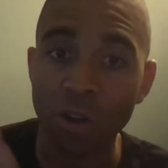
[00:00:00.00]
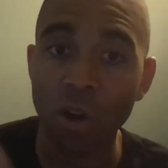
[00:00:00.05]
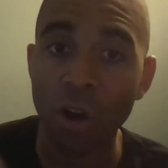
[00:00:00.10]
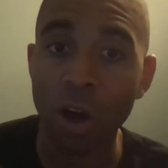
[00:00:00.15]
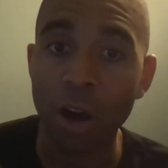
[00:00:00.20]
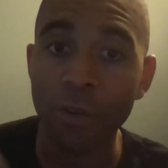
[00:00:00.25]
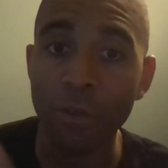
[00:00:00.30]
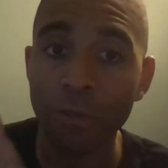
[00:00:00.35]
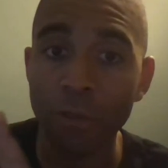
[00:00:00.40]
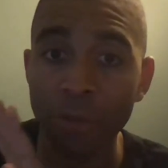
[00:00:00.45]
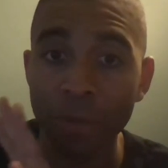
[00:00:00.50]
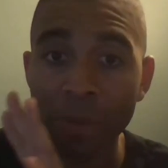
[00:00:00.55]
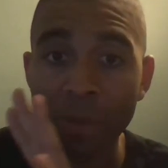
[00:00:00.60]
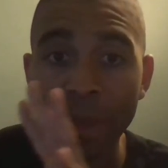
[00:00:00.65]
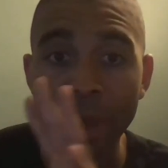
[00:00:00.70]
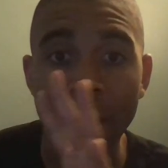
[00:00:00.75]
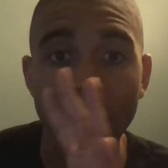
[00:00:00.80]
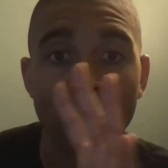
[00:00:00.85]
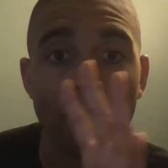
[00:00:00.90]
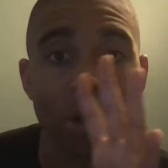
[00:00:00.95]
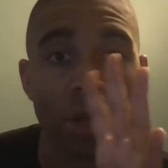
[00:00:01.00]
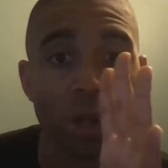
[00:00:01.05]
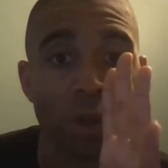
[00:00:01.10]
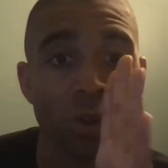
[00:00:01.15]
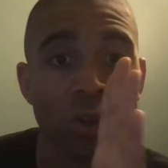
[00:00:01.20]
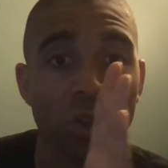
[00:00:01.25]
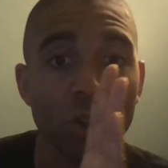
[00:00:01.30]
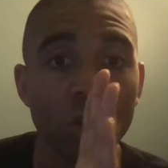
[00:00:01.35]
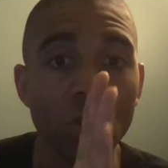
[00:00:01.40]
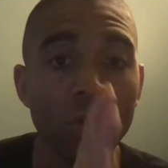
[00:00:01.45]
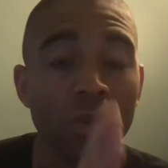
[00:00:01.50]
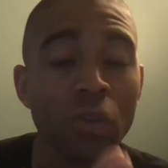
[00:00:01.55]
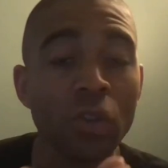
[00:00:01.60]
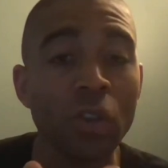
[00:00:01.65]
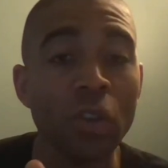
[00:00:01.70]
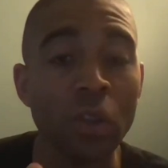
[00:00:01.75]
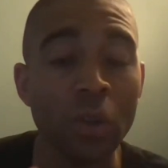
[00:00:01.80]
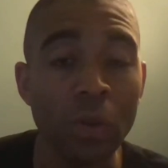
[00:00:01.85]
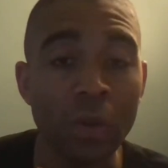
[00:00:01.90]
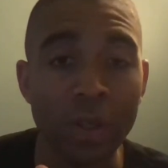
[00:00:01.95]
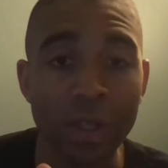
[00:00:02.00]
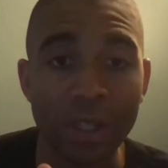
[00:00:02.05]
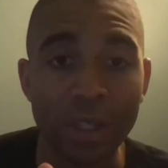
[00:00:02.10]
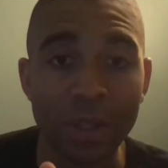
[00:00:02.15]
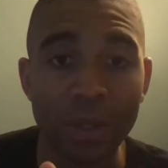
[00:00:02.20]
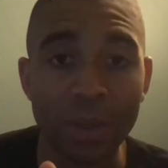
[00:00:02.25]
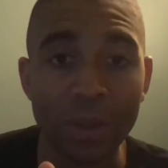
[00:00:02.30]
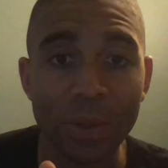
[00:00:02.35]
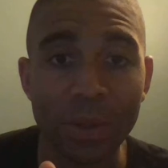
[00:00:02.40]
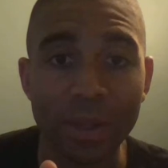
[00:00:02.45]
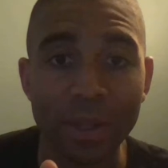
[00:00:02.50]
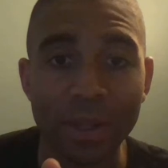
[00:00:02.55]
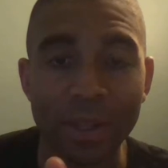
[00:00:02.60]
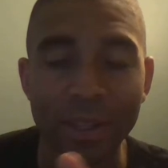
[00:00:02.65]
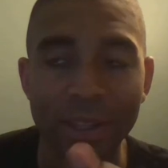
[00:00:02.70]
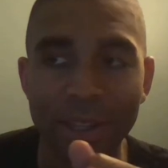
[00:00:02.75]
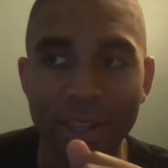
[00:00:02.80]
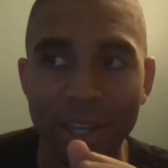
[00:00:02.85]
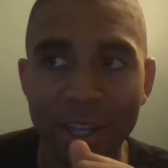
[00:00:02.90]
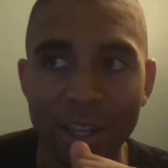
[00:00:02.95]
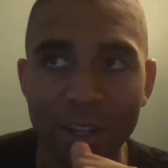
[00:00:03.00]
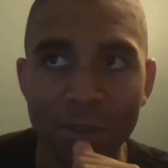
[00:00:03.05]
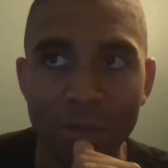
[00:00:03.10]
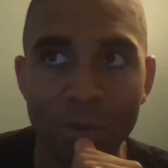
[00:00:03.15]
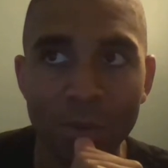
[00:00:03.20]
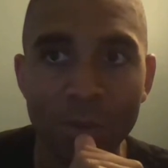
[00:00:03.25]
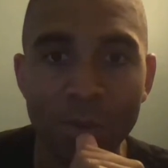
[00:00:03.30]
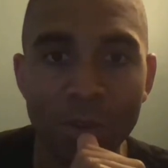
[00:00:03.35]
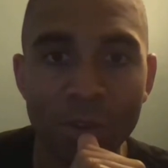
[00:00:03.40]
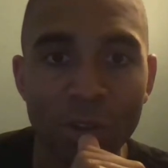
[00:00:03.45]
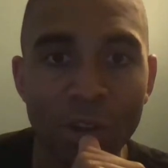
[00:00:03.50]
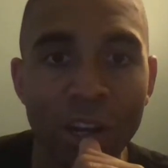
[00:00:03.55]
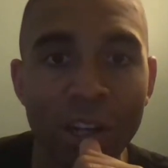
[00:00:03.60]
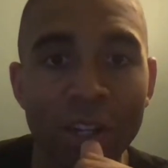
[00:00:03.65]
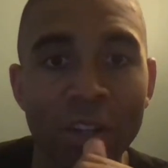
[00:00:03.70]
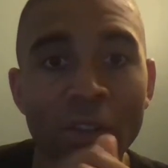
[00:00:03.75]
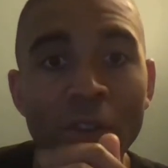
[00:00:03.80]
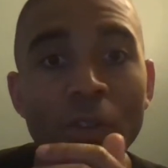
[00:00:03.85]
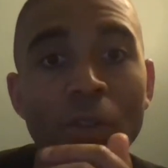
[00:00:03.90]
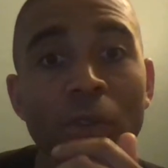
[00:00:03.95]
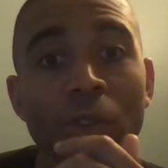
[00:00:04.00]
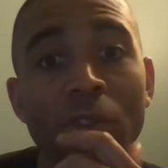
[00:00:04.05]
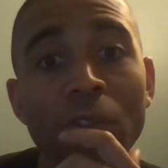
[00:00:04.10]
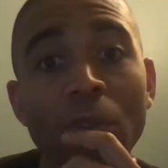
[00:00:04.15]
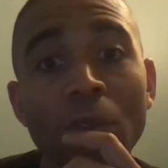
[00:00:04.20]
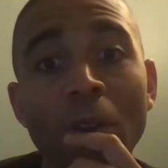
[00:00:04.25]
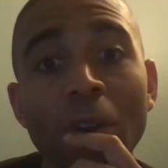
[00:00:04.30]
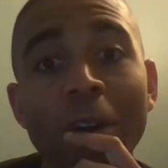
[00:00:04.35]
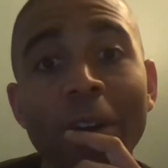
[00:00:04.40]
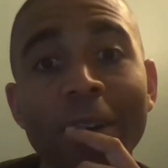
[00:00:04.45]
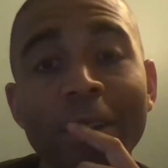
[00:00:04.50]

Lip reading: off of them and onto you so you can heal. Because what we've been trying to do for so long